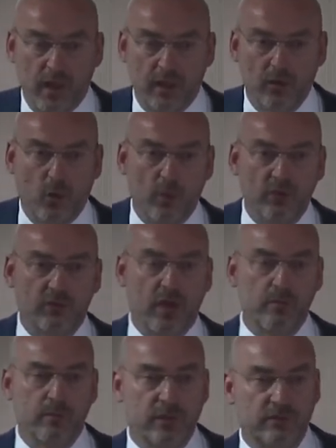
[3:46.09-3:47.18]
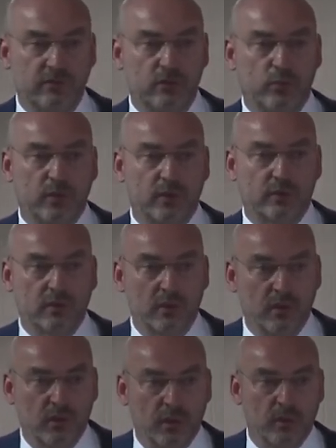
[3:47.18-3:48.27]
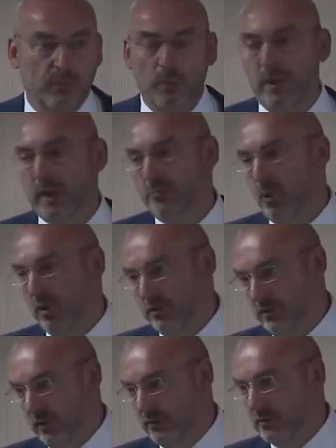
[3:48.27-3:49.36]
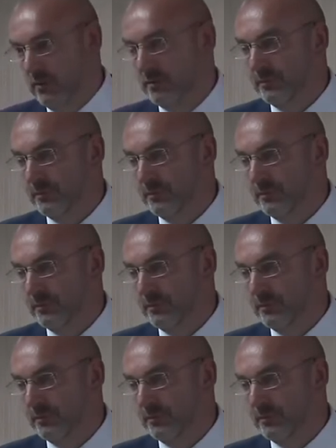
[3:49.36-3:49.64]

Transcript: And always I'm busy with public policies.